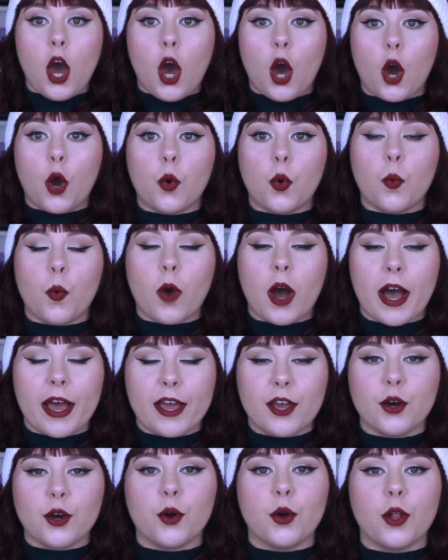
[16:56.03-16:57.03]
a
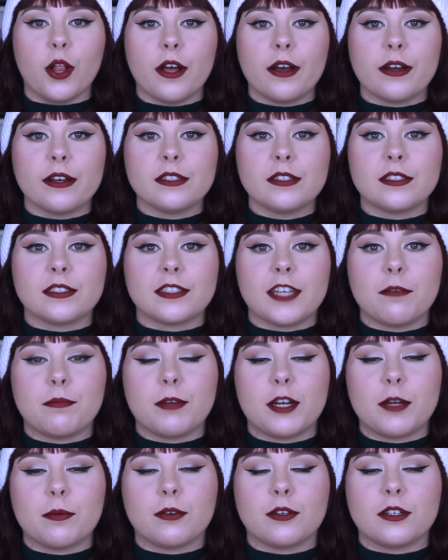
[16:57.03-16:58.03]
while since I've
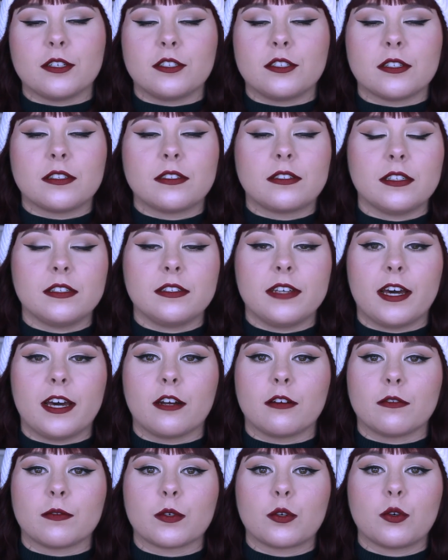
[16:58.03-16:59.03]
been able to just sit down
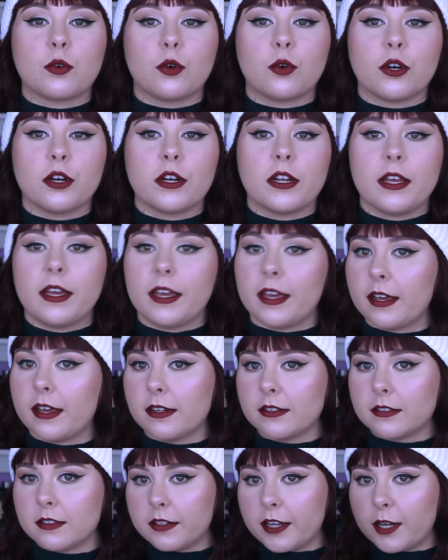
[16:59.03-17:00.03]
and record,
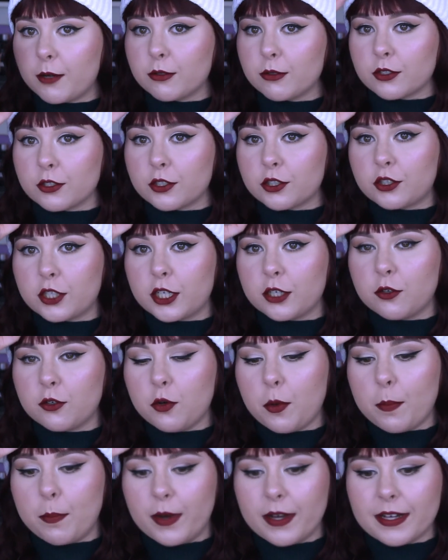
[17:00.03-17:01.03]
and today was a
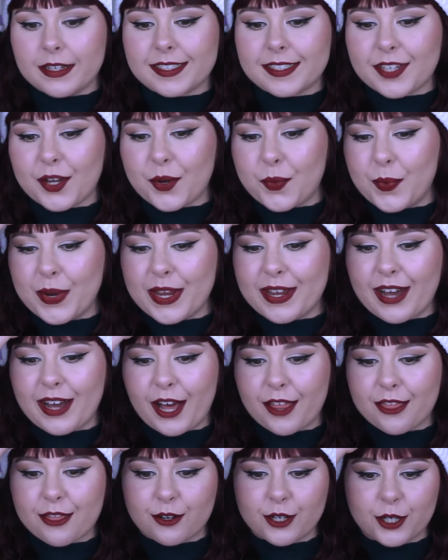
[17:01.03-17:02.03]
struggle, but we
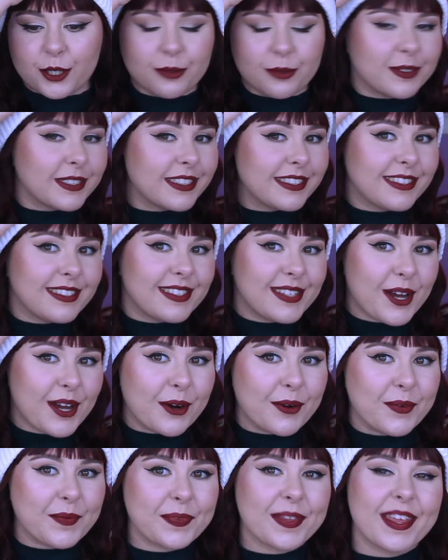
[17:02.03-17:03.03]
got through. So
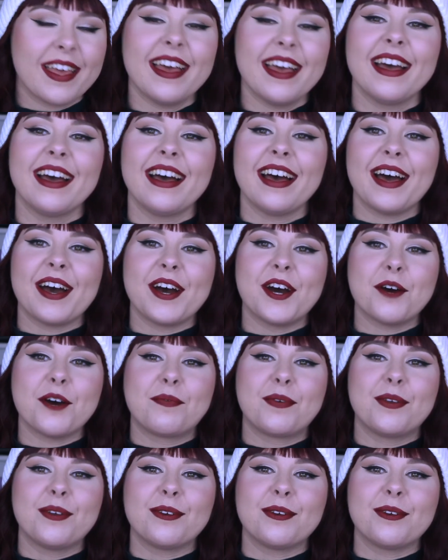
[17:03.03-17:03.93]
I hope